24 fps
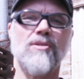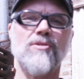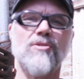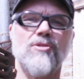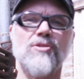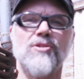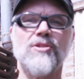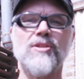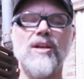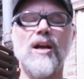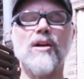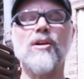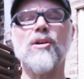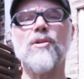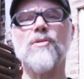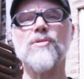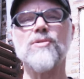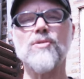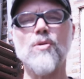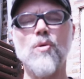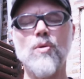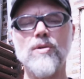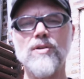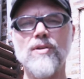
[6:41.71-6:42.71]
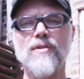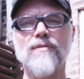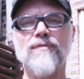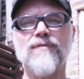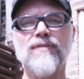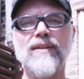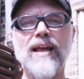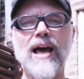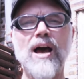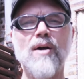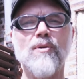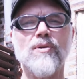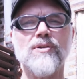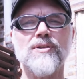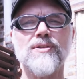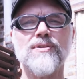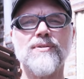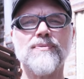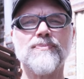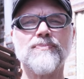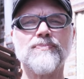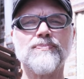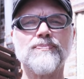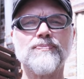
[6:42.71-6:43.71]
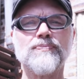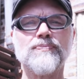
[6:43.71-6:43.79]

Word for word: your stuccos or your flowers.